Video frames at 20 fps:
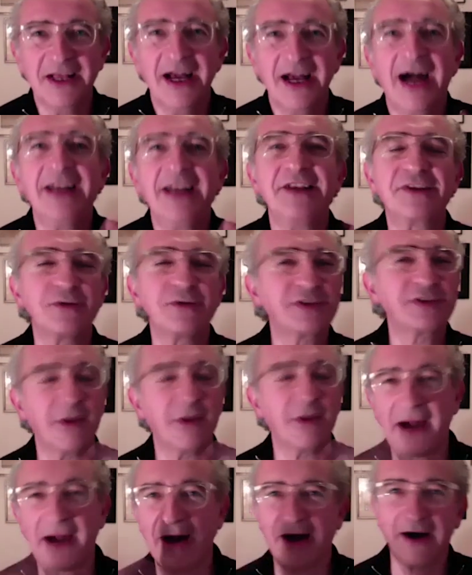And it's also
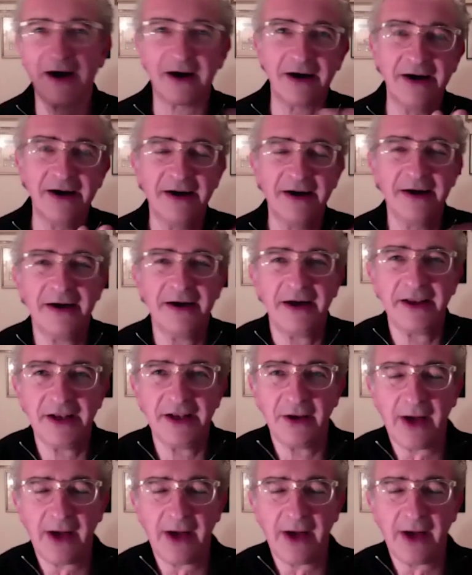about our, you know,